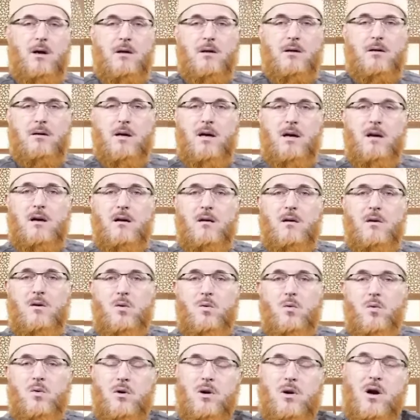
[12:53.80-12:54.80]
Then,
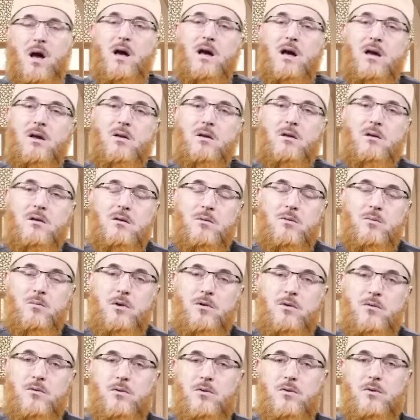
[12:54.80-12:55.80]
right
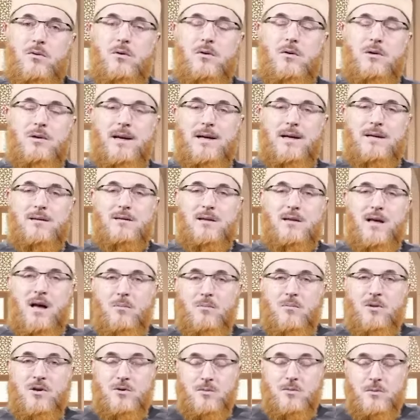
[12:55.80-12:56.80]
before the
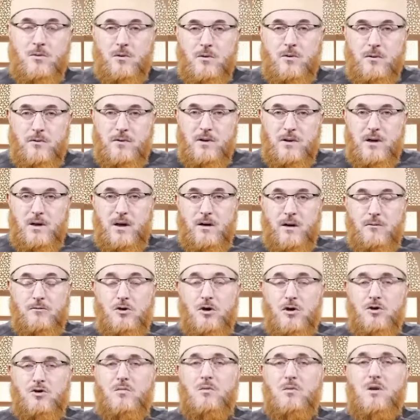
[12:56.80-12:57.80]
establishment of the Day of
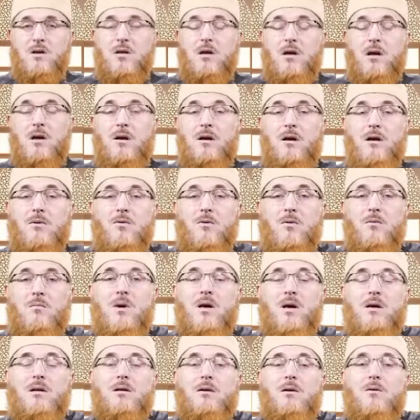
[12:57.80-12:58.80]
Judgment, Allah the
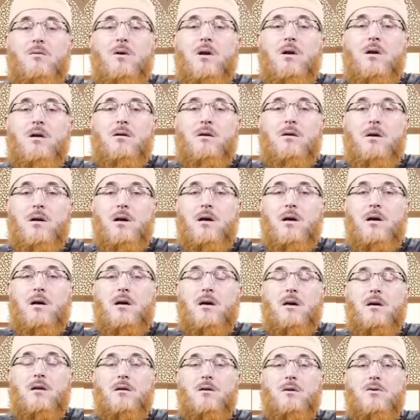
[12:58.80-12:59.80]
Almighty will take
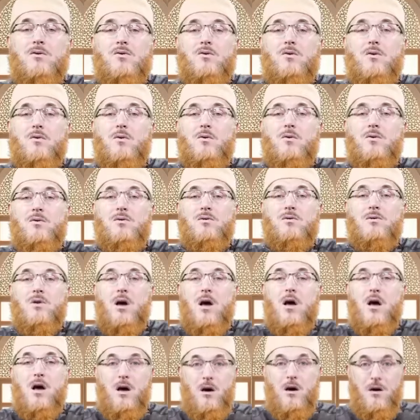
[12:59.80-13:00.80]
the souls
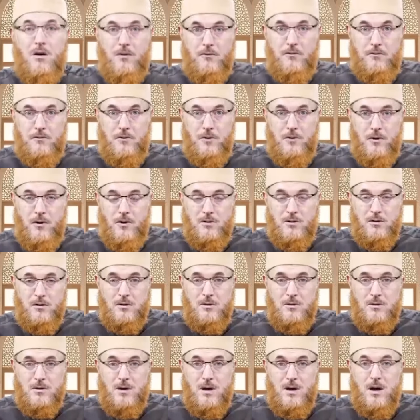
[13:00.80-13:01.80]
of
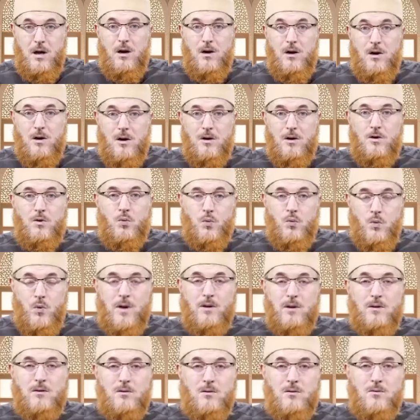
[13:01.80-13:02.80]
those learned
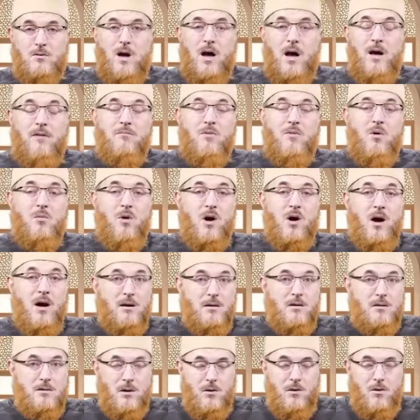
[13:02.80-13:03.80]
ones who have
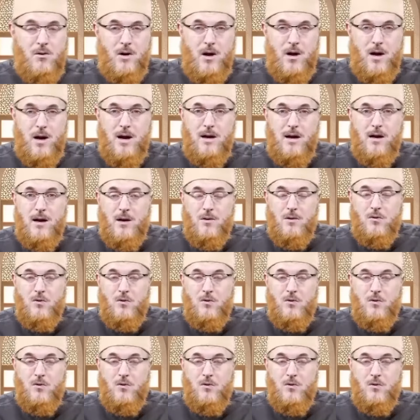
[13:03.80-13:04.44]
memorized the Quran and